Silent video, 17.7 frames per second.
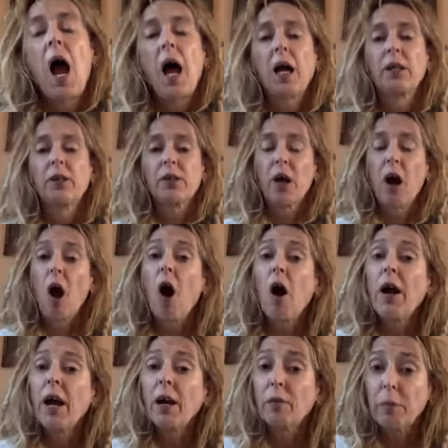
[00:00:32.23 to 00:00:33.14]
And
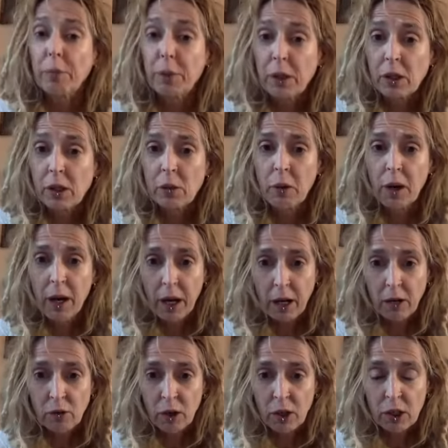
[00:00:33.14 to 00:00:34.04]
I haven't been to a
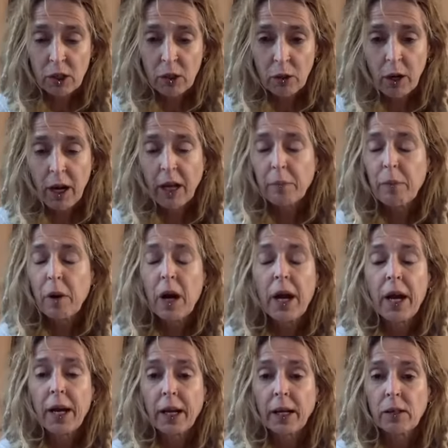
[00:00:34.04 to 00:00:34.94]
hairdresser or had my
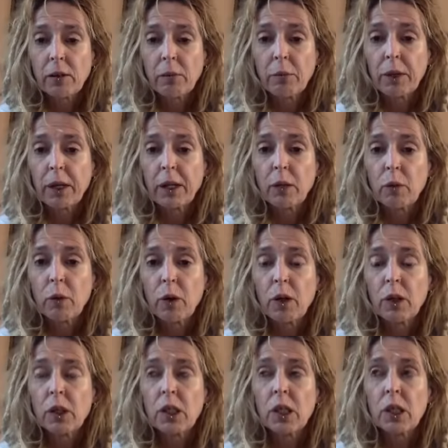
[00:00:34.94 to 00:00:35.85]
hair done by
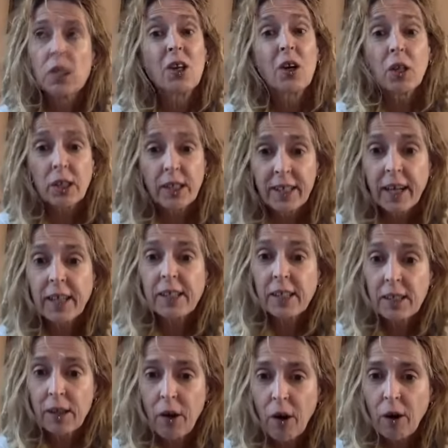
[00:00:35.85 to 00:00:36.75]
anyone since
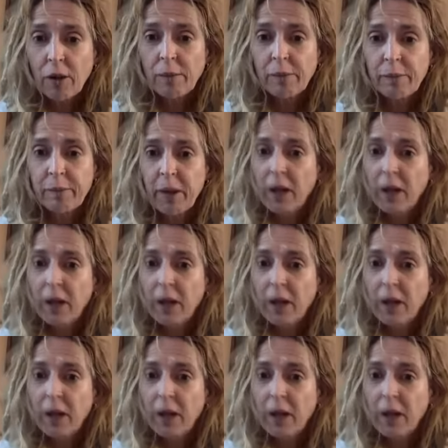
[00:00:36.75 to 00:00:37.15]
1989.